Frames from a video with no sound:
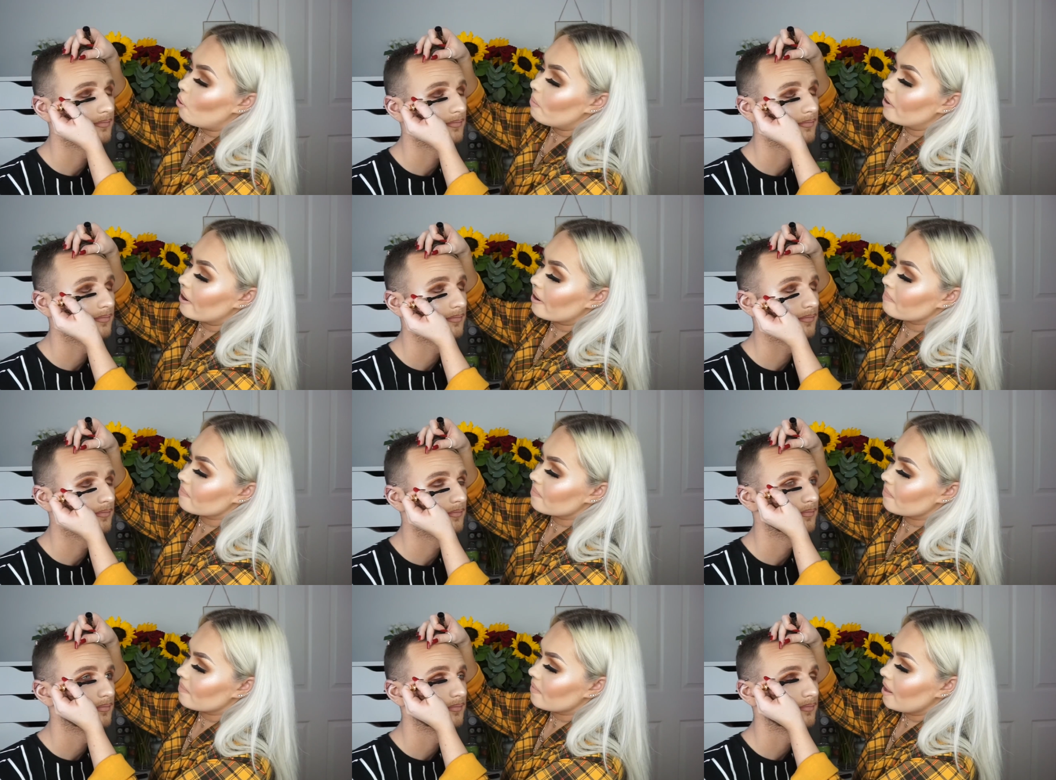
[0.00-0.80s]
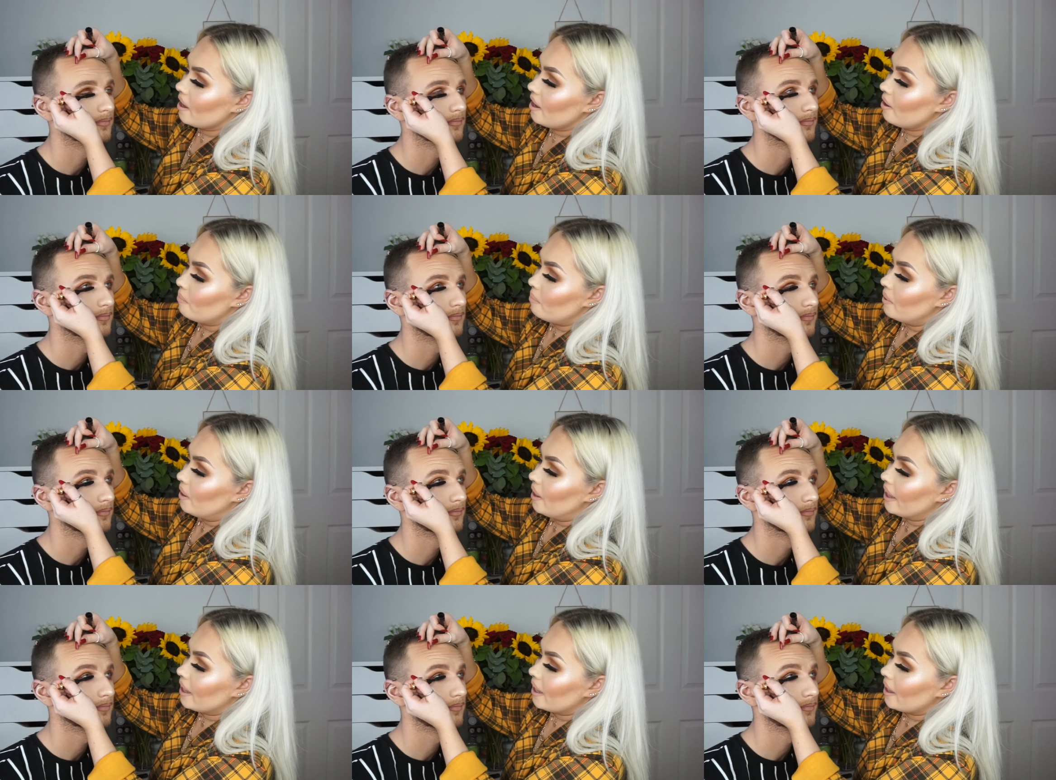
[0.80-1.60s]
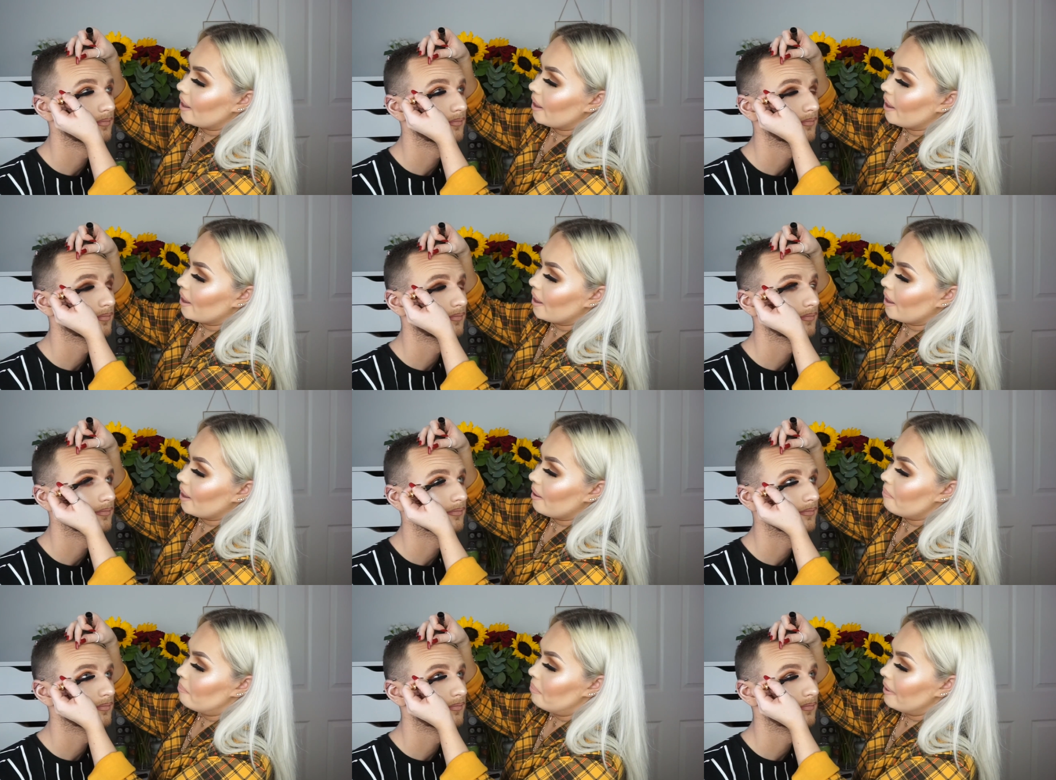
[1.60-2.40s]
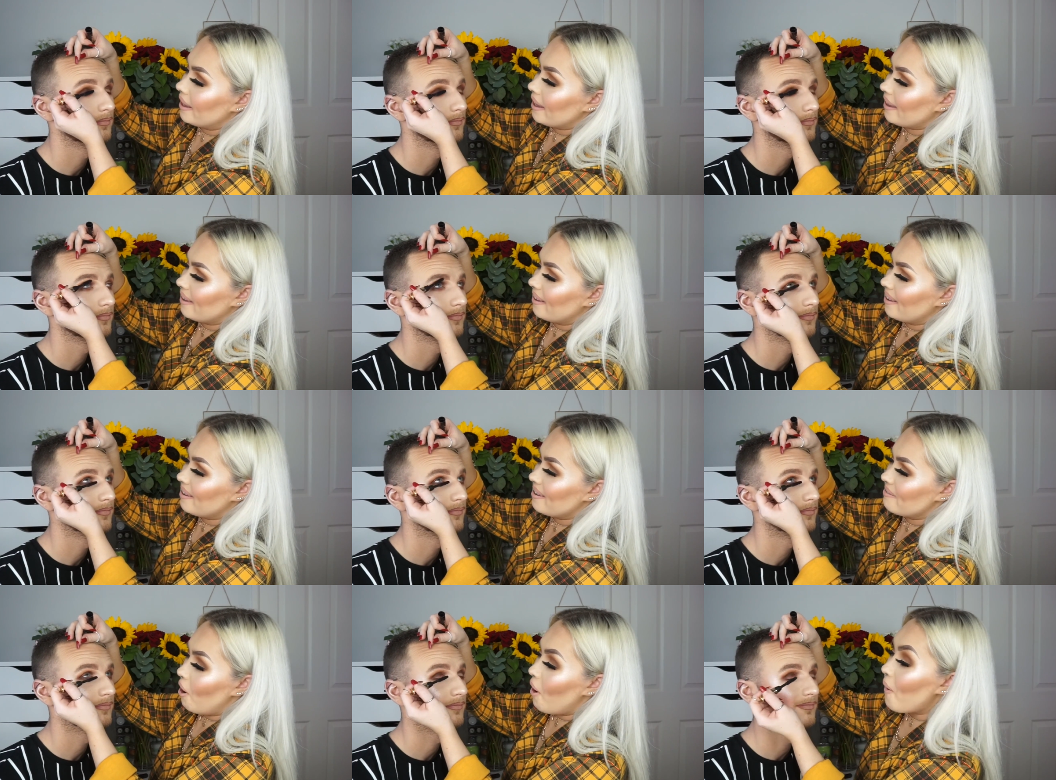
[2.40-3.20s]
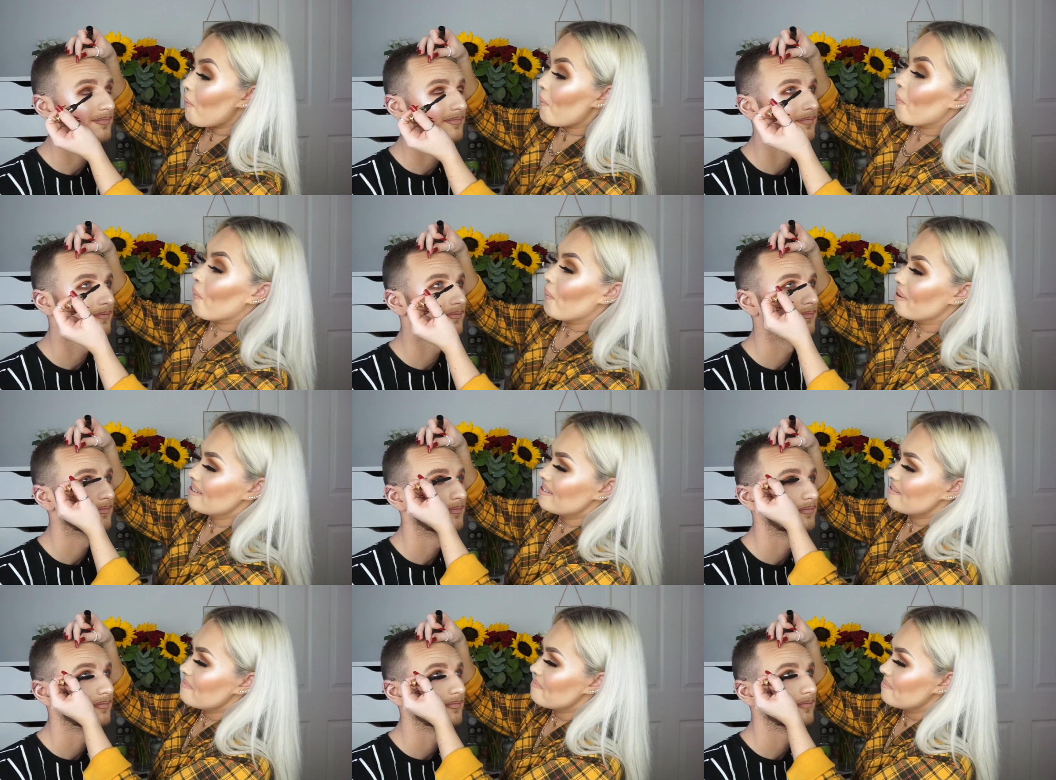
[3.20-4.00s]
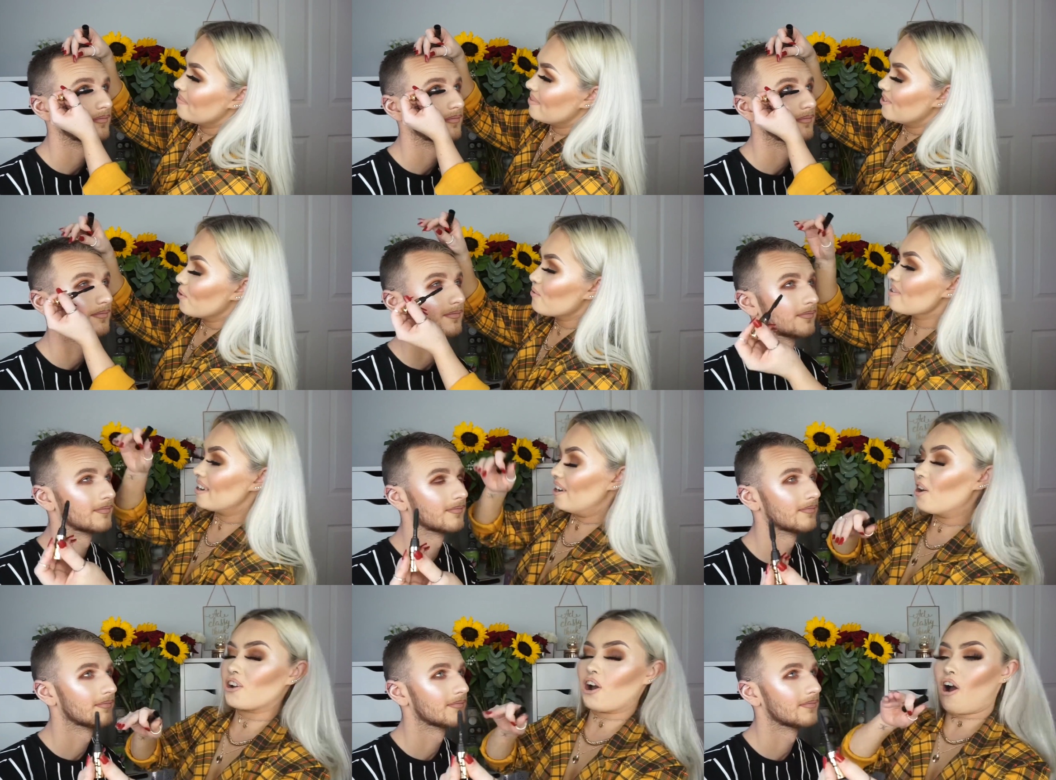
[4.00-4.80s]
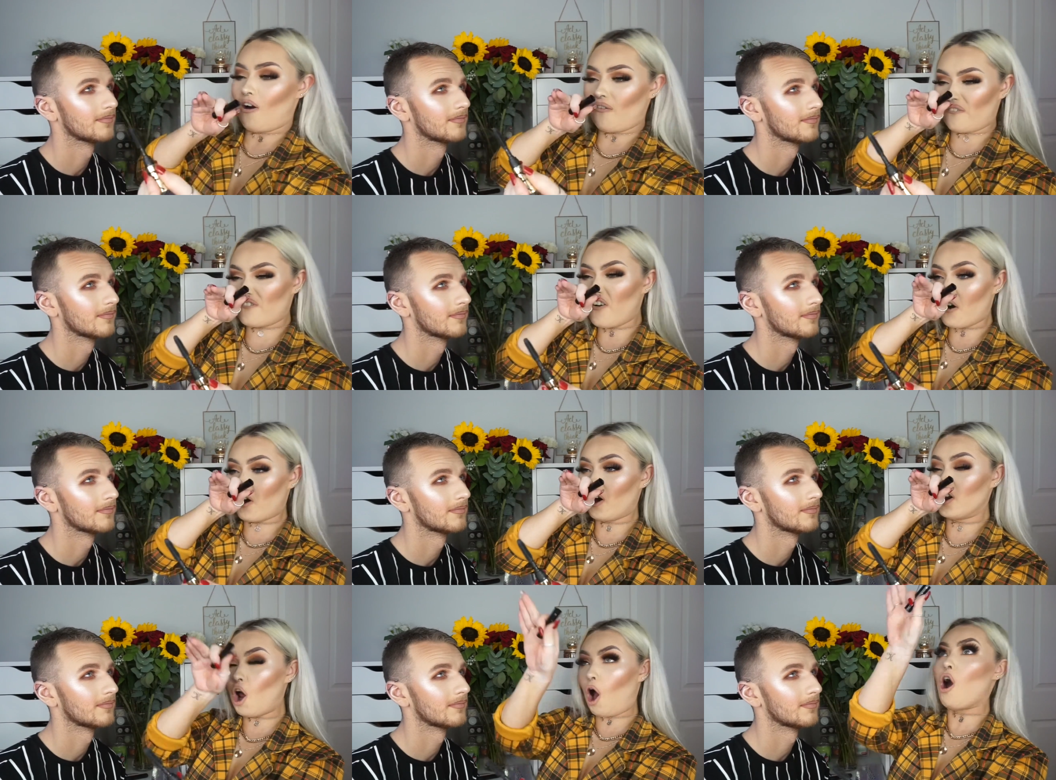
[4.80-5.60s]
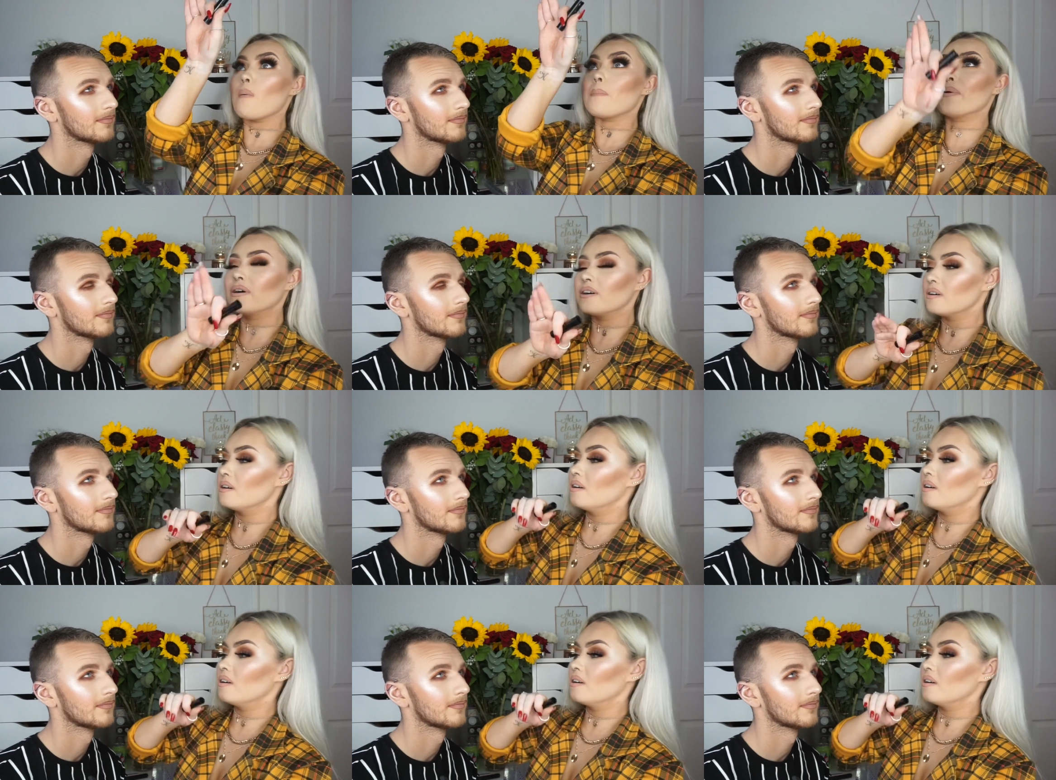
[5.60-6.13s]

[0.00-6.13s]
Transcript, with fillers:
Speaker 1: Open your eye. Blink. Blink. Oh! Don't look fucking up!